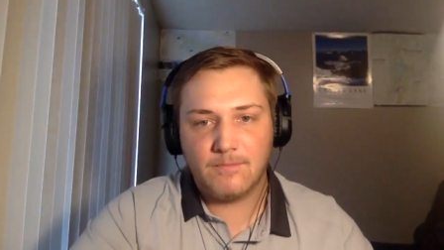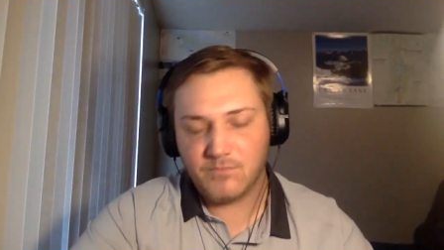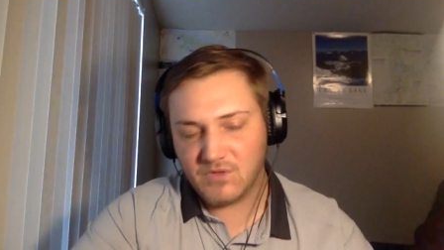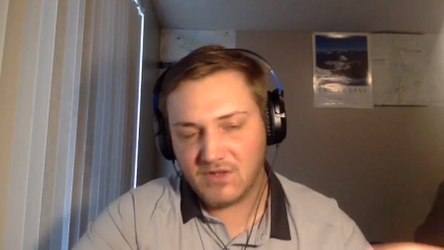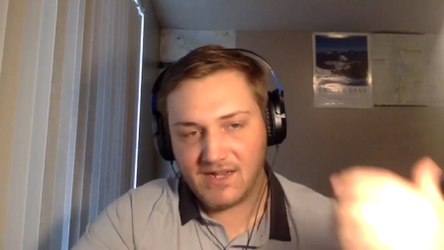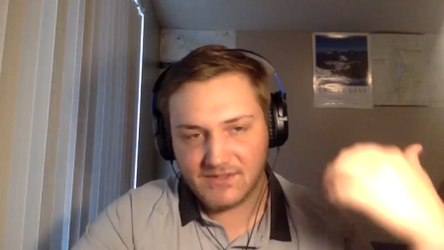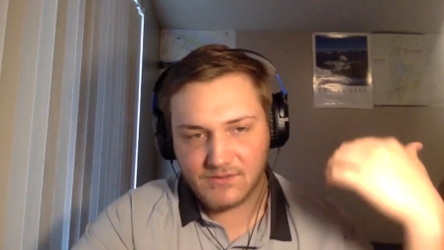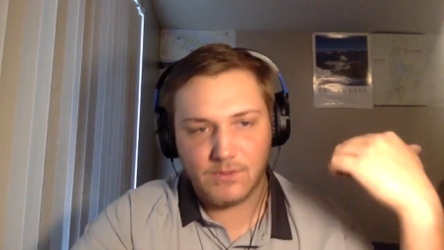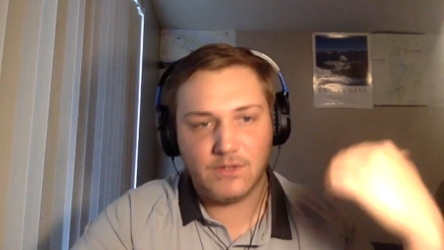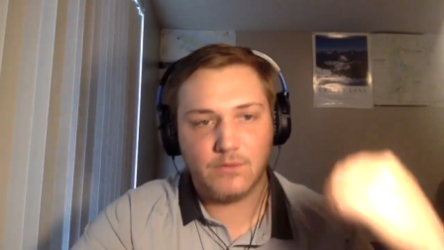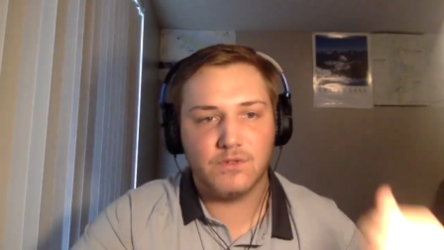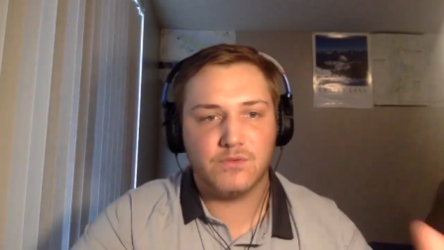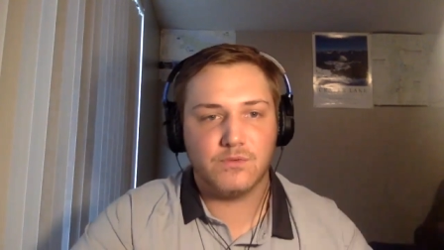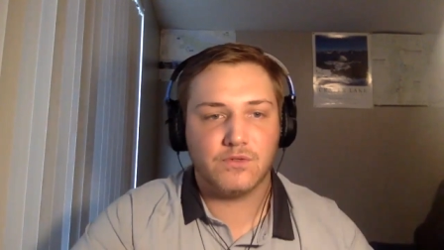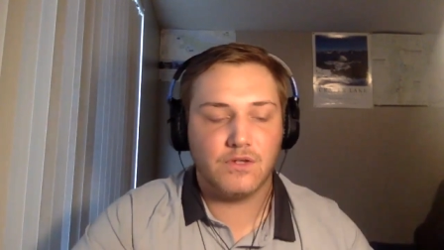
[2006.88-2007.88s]
last week,
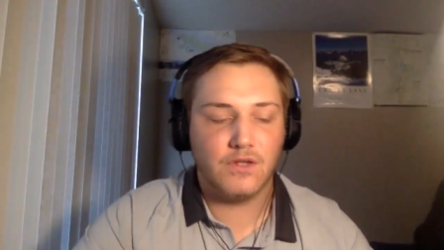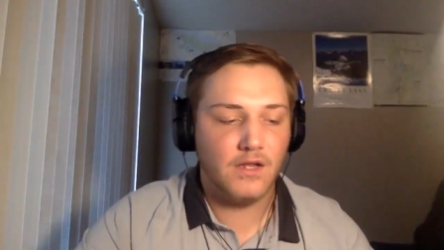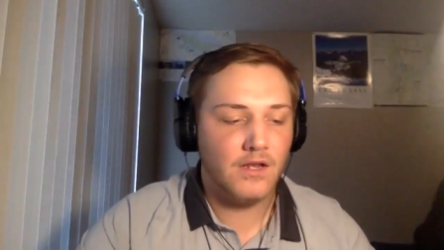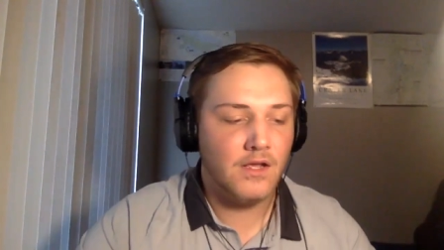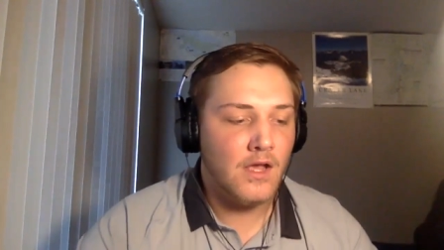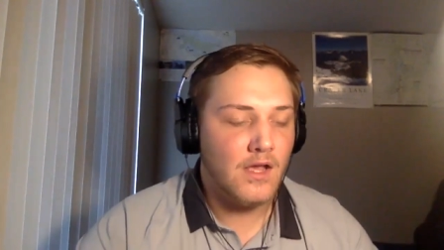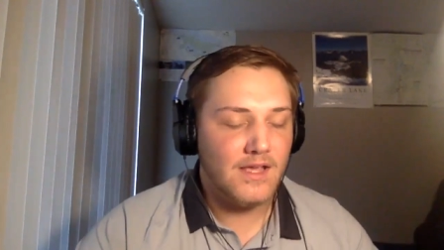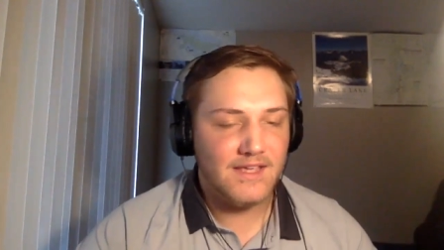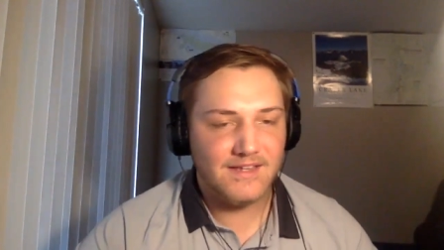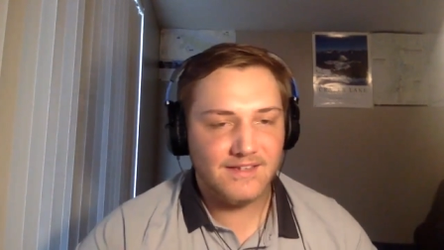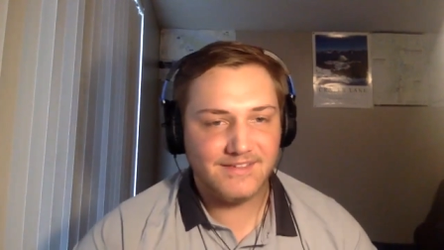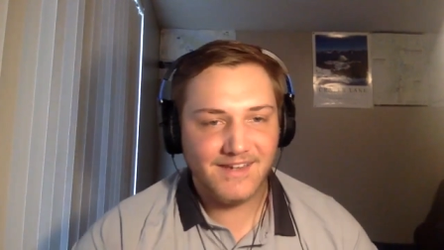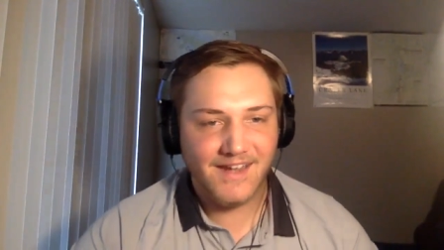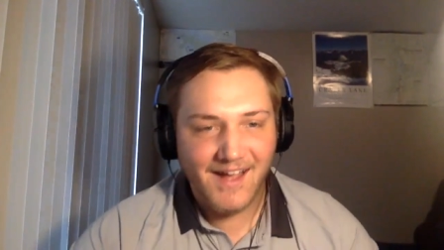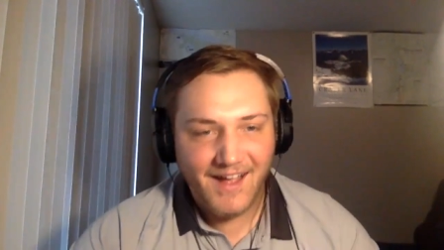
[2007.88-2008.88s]
which was good. He
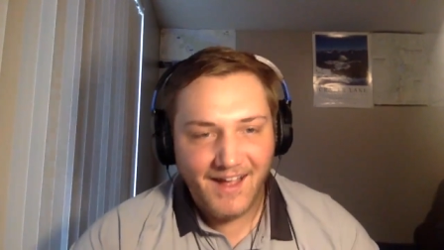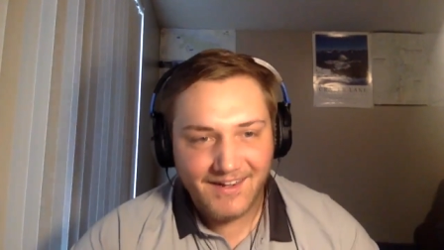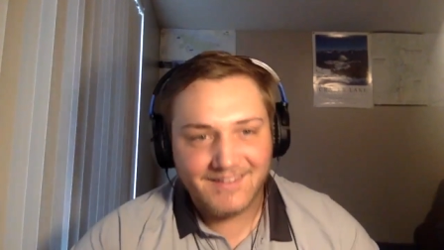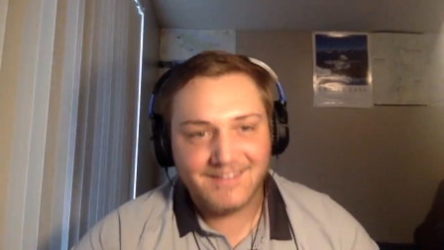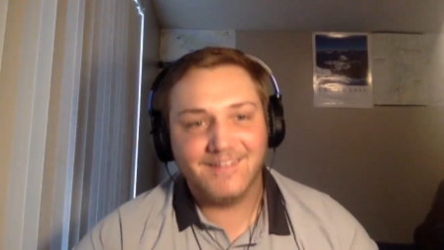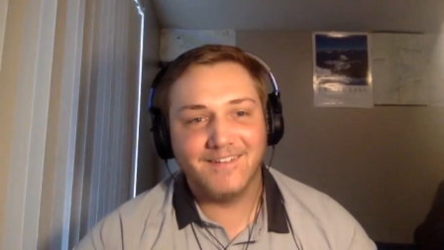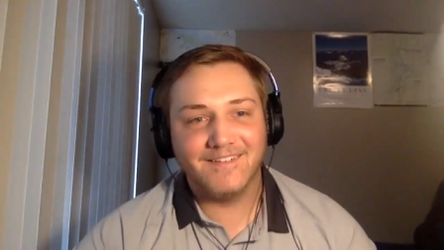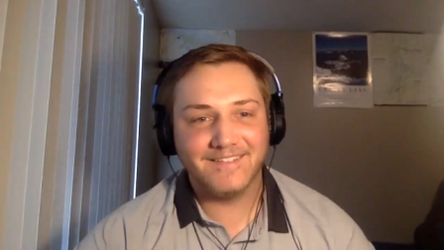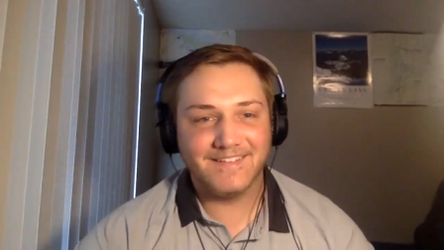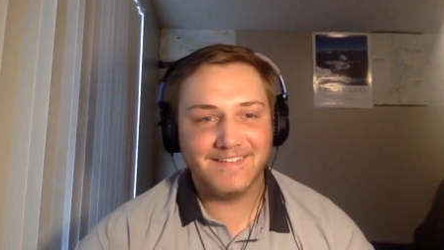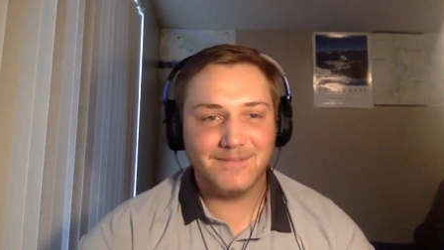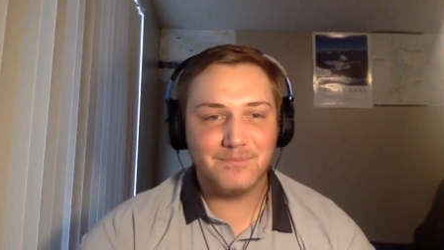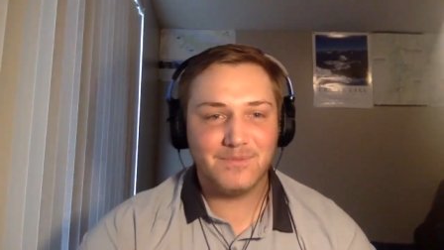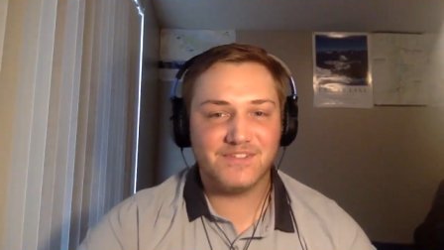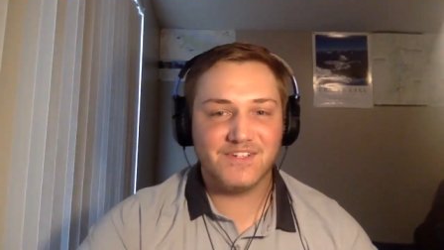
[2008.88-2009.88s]
is not currently
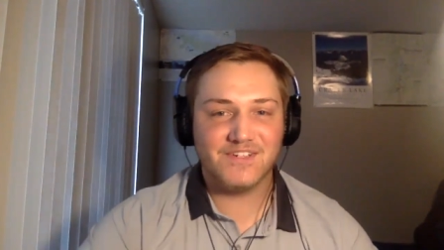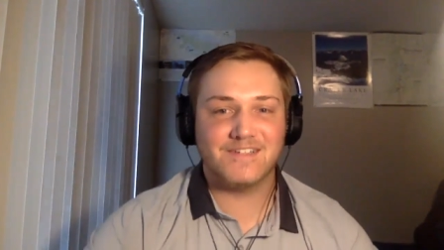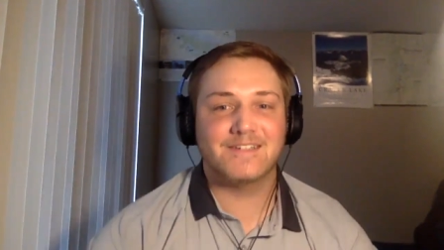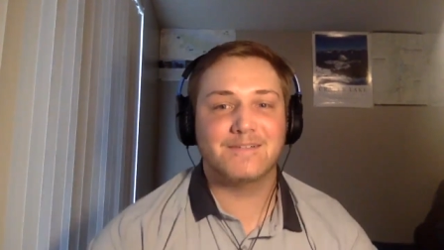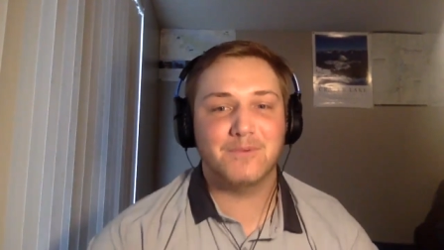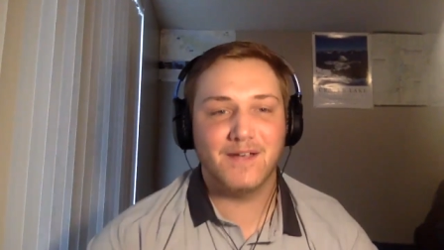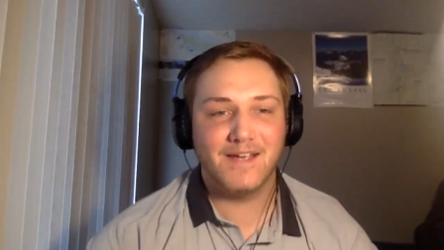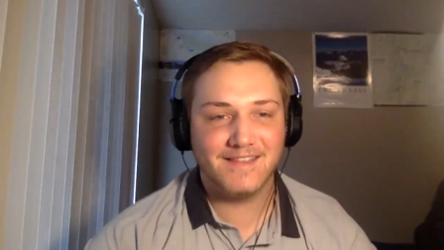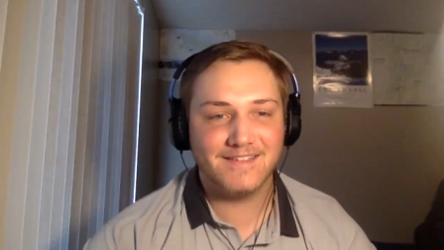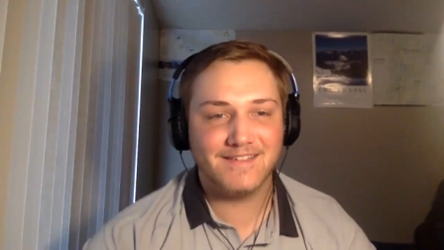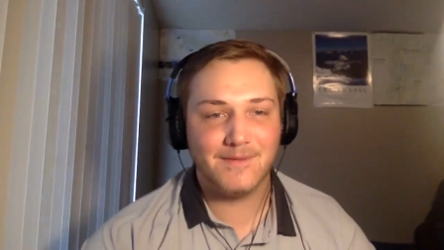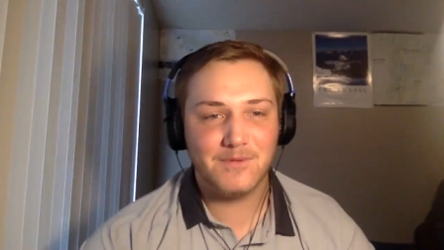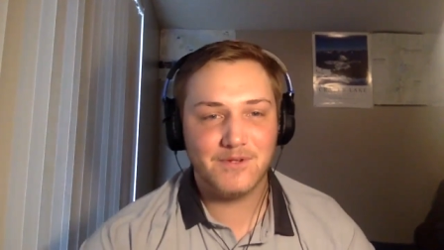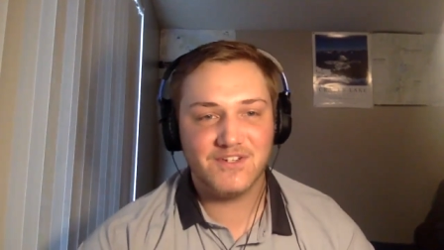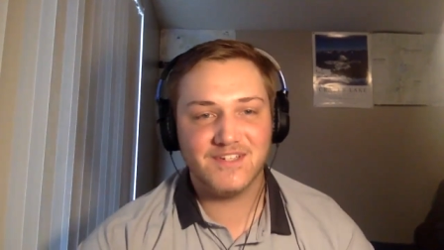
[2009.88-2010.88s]
in position to play the
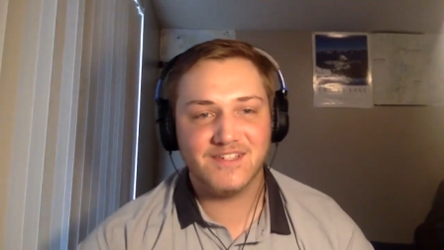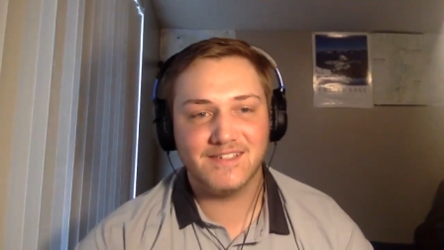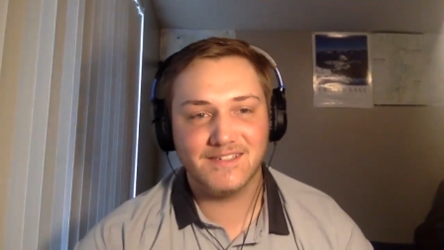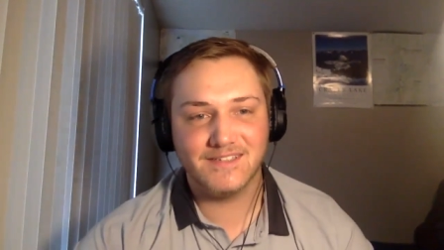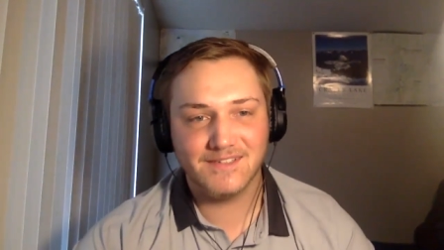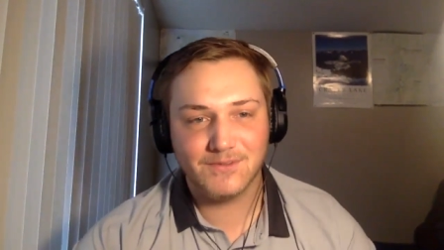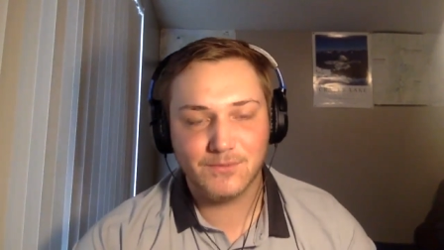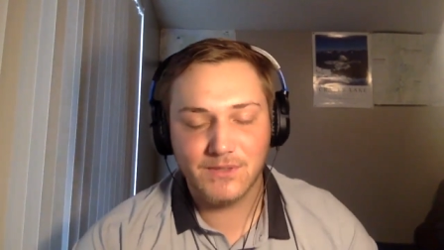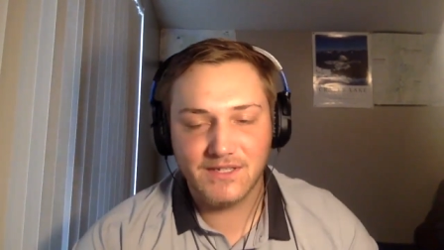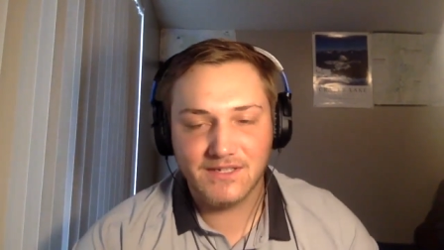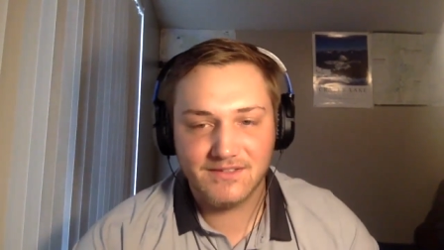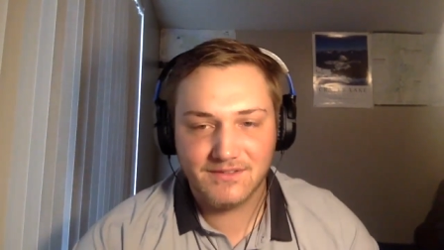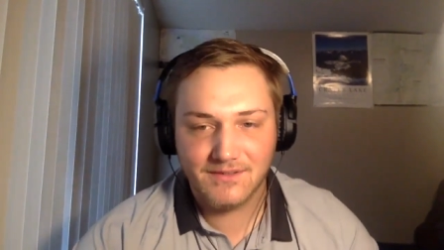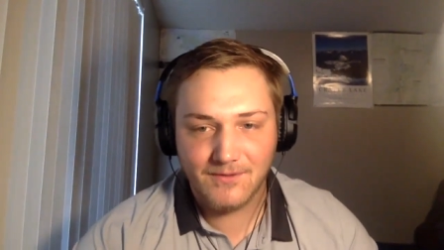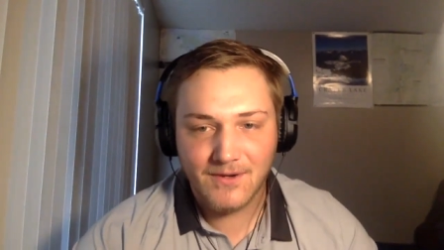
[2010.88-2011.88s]
WGC this
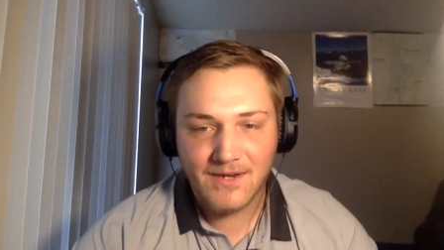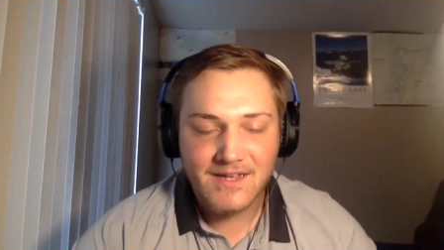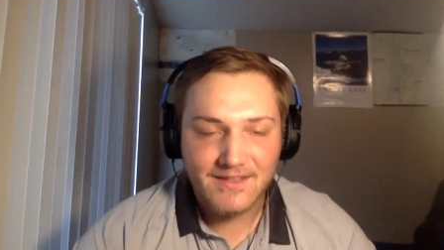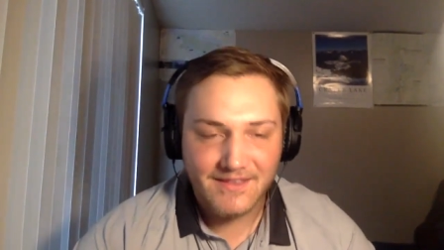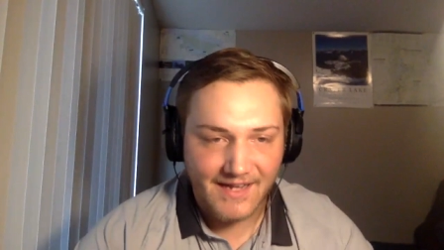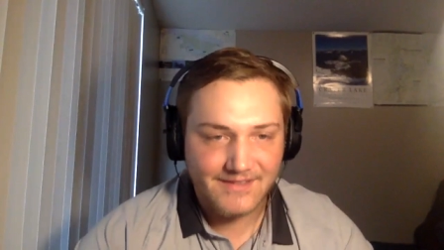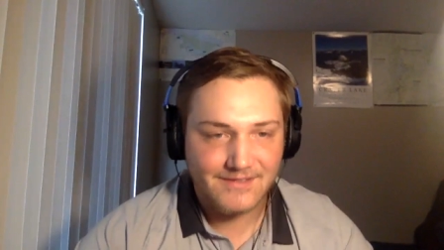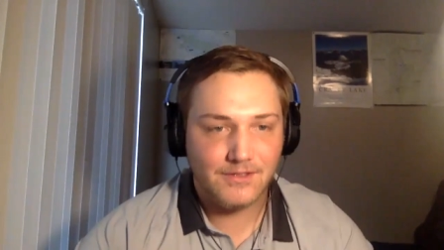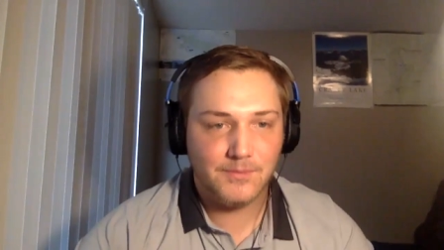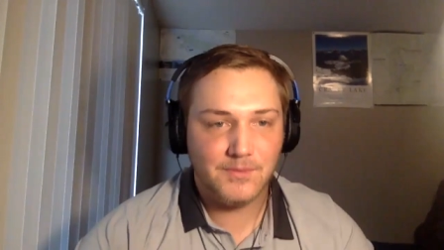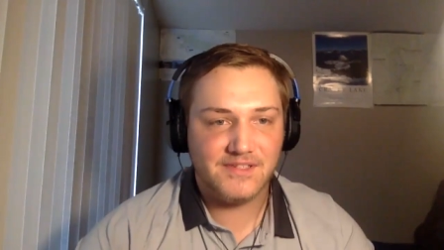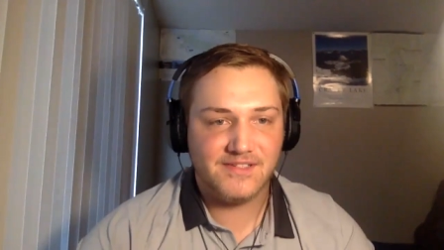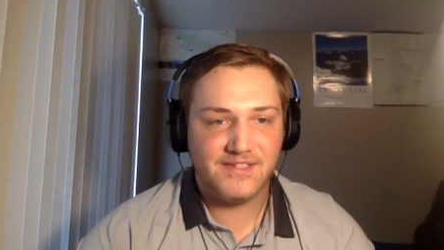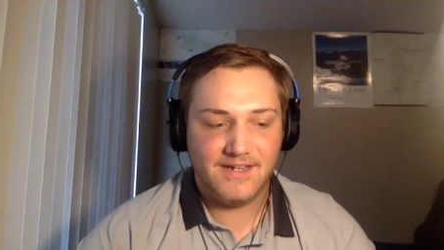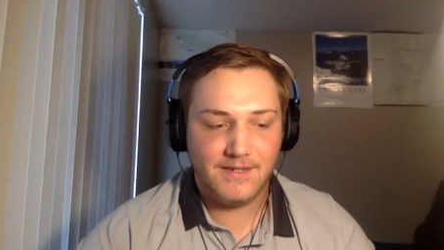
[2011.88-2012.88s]
week, so that's a little
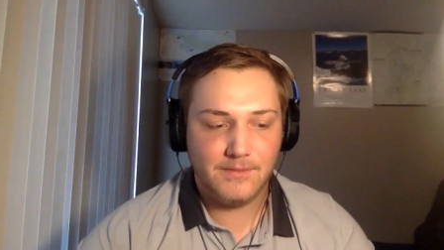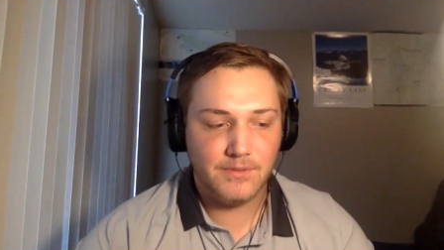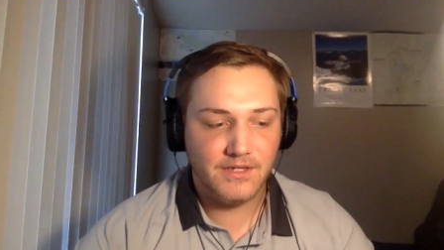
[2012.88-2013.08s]
bit sad.